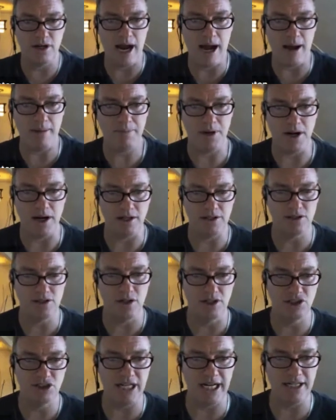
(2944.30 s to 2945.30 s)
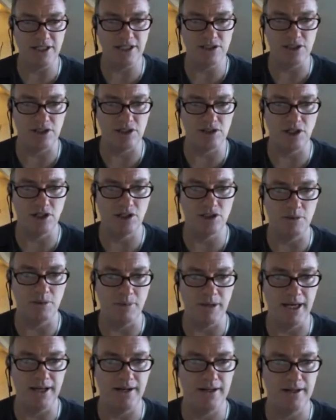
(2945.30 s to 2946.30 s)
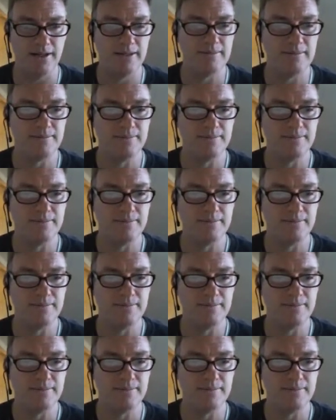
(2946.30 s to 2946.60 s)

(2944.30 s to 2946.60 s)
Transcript: scrap yards. So I'll change the search a bit.